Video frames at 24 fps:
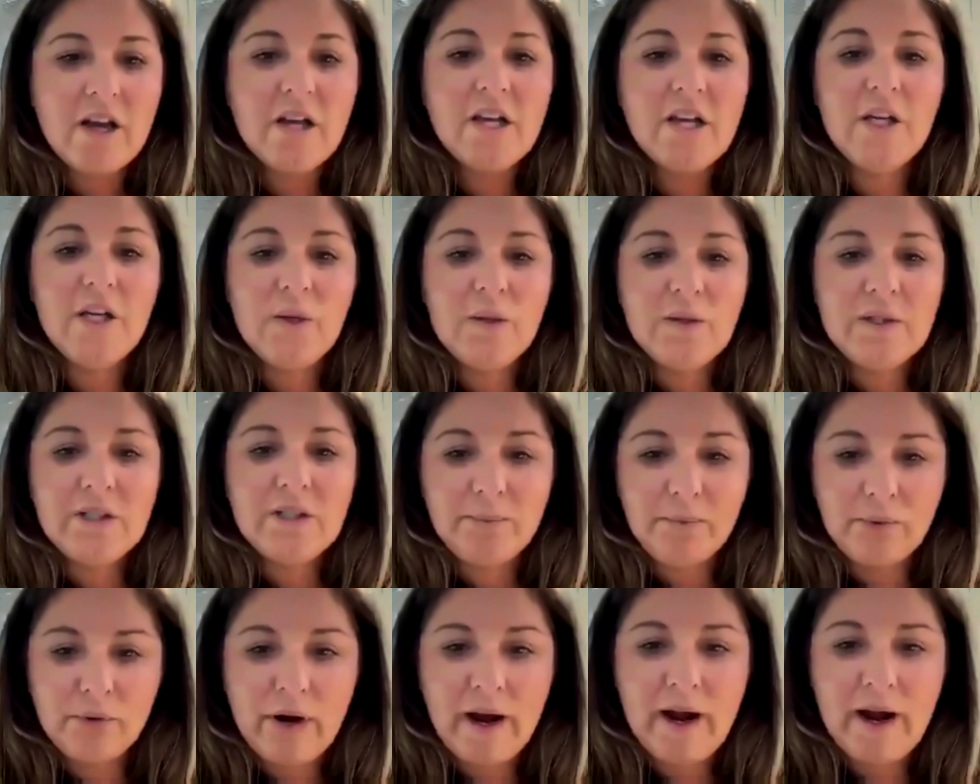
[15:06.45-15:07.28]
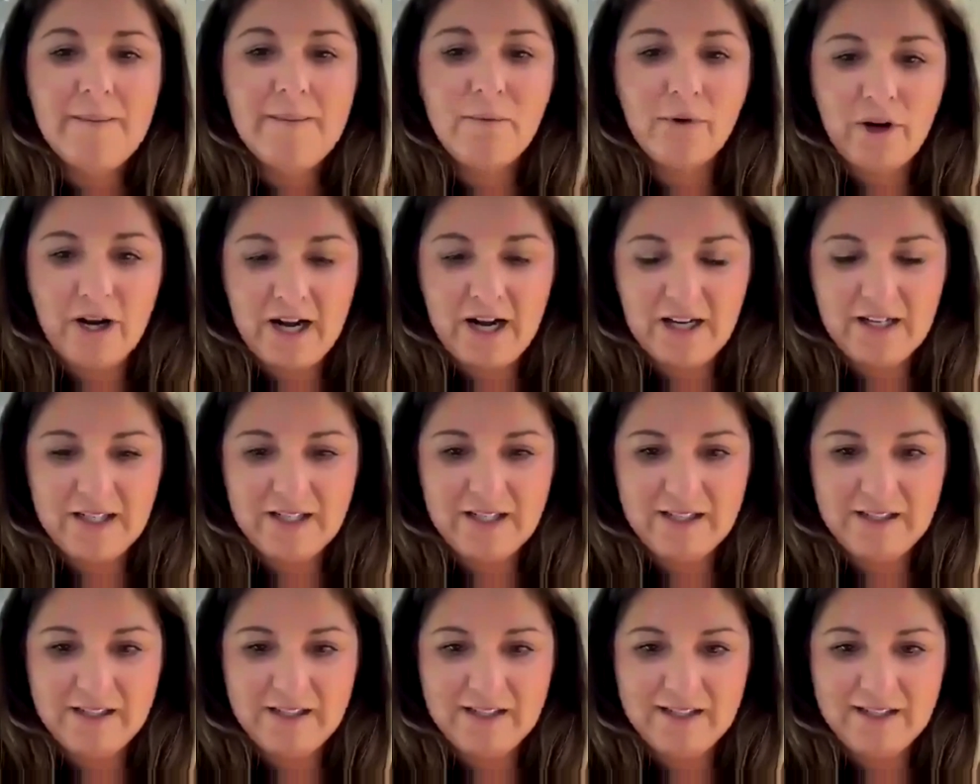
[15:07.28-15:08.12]
use the prime
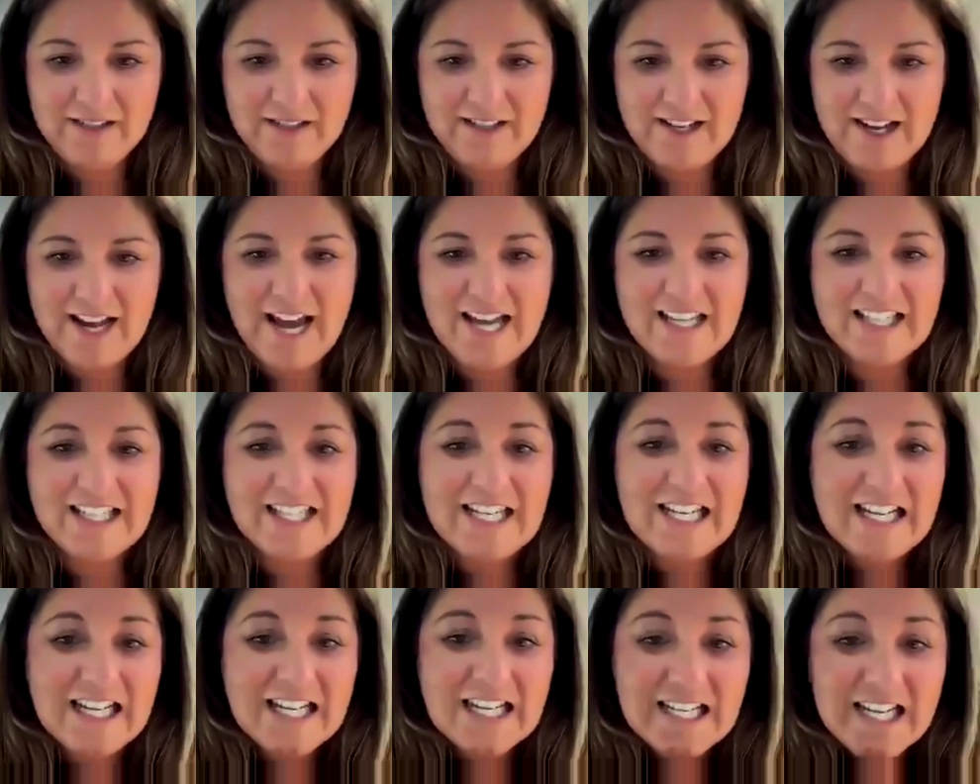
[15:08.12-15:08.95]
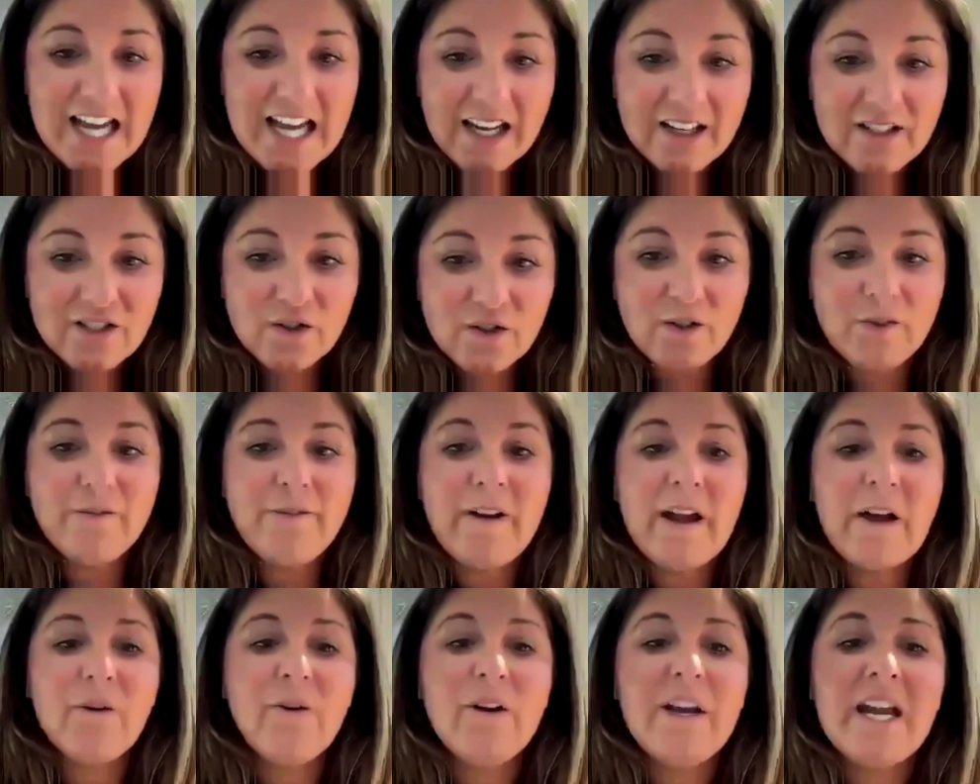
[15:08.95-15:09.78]
rate as an index or
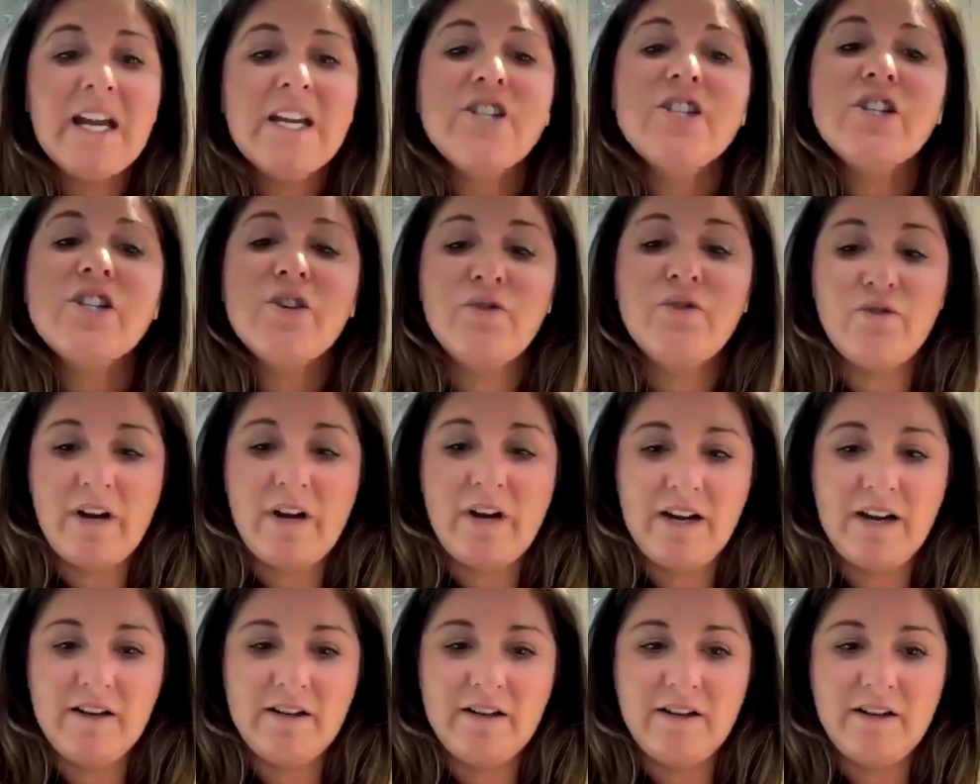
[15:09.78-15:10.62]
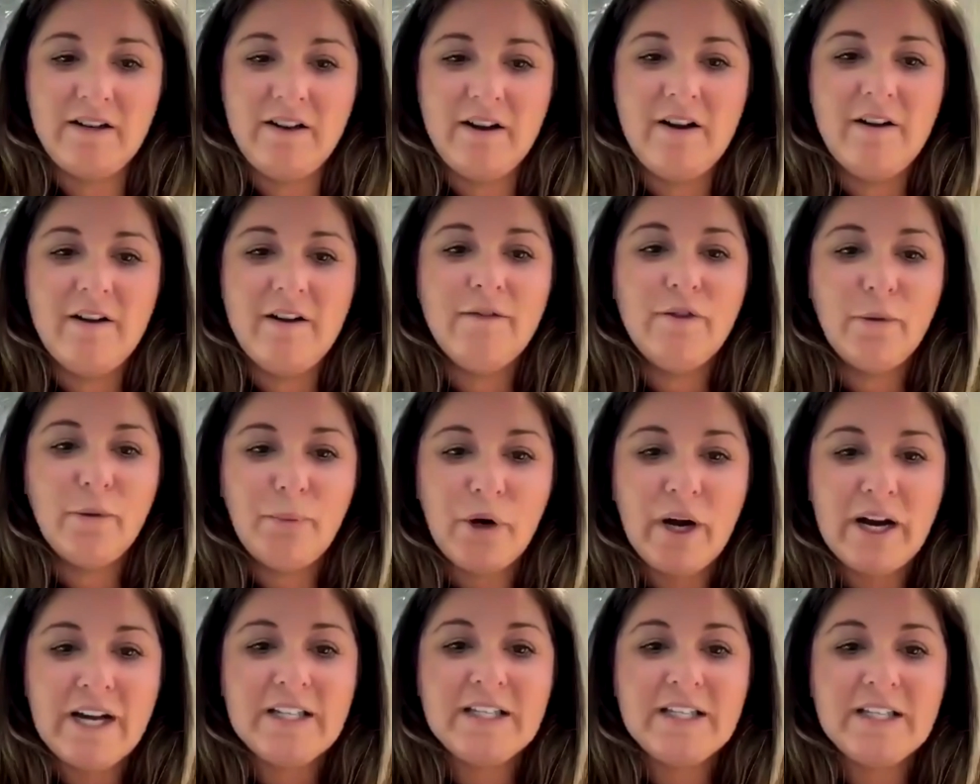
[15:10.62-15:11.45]
foundation rate for
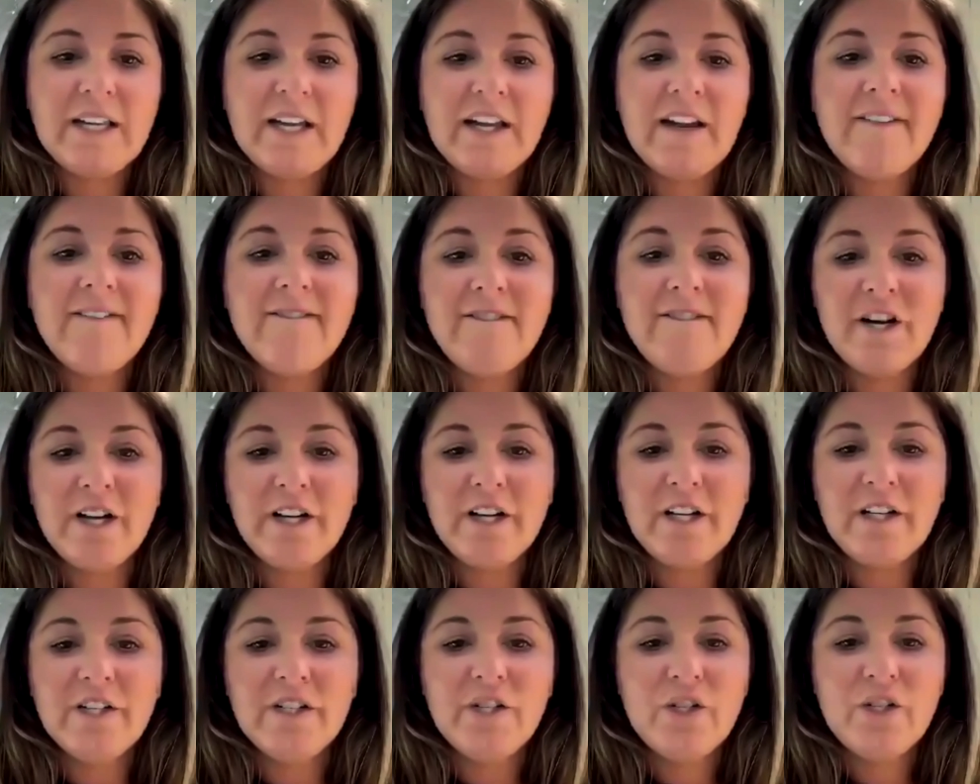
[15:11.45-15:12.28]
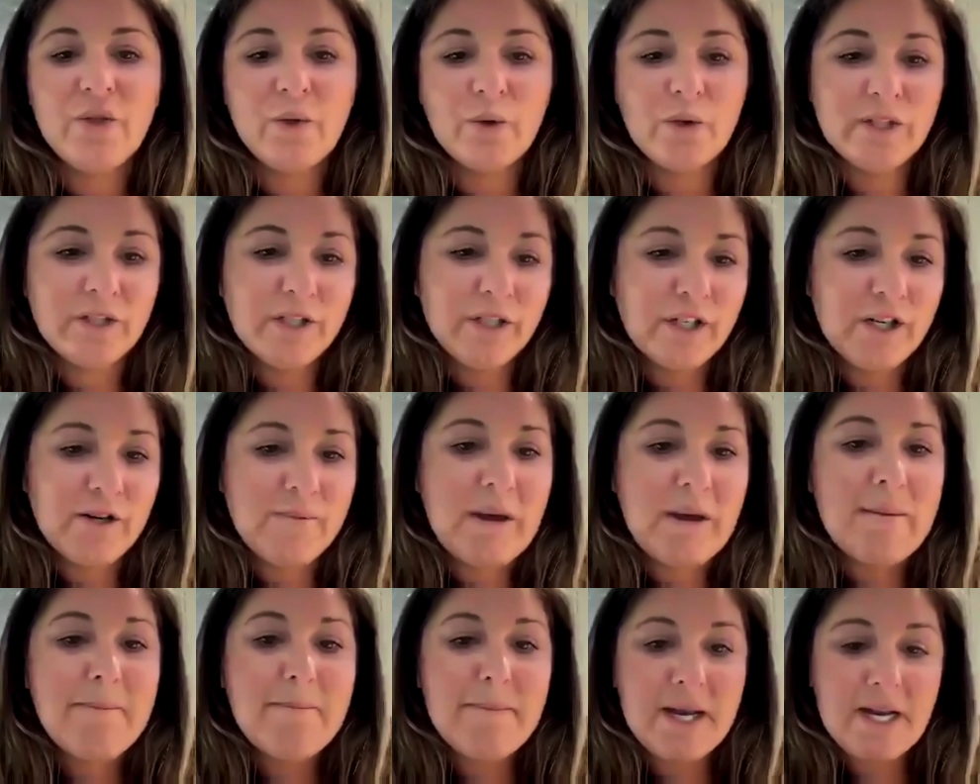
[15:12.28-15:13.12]
pricing various short-term
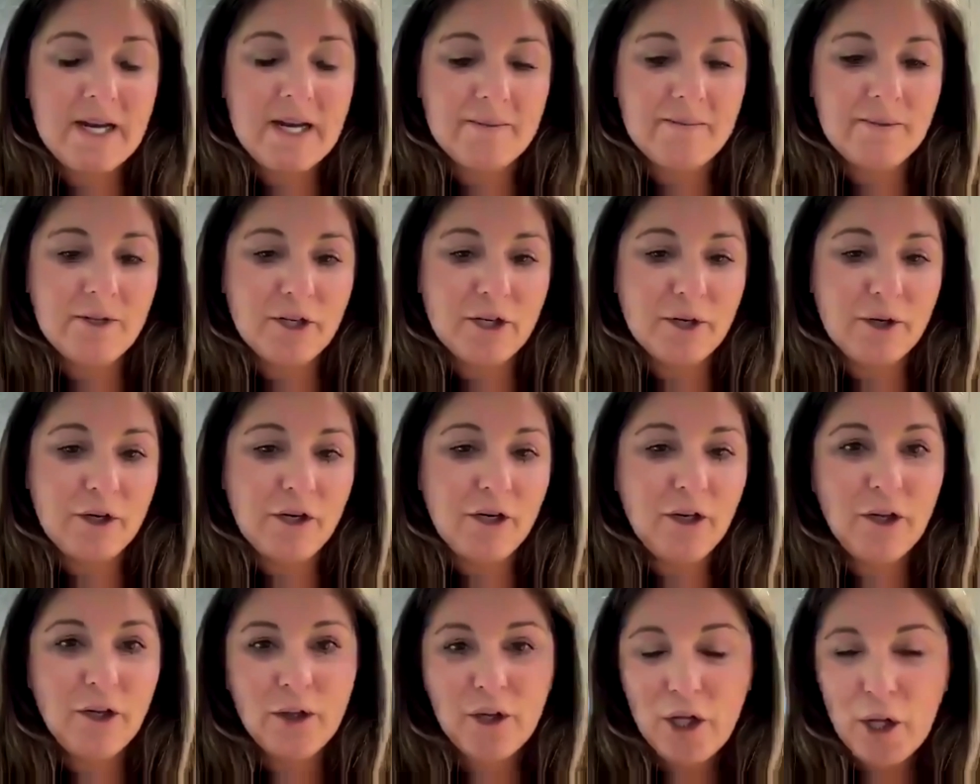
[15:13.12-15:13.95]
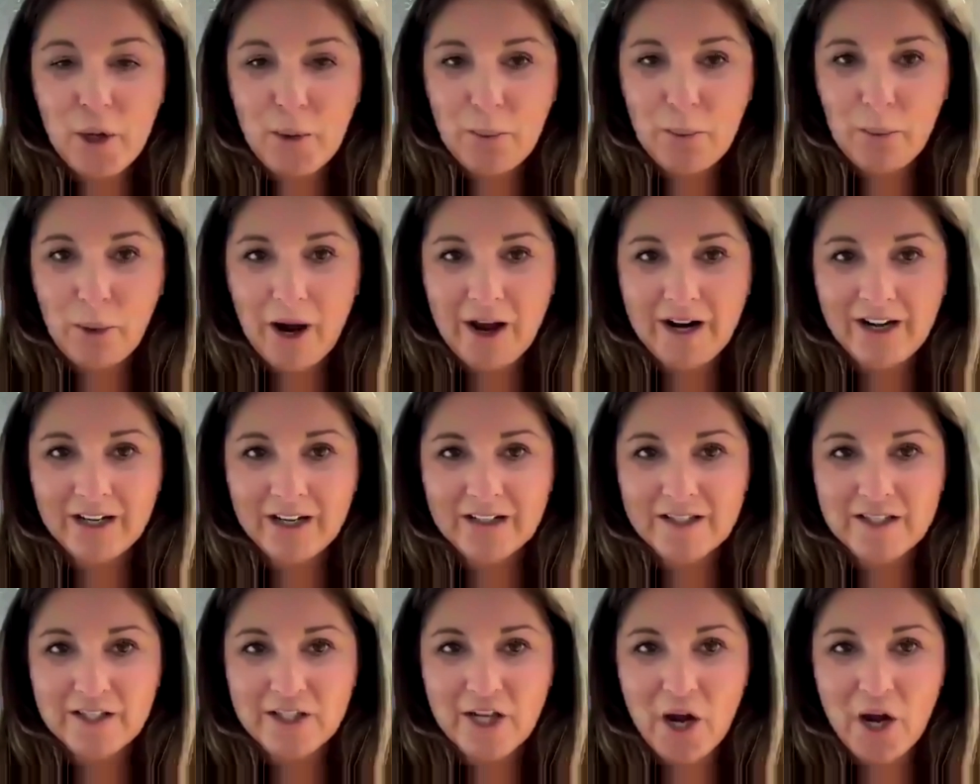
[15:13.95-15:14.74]
and medium-term loan products.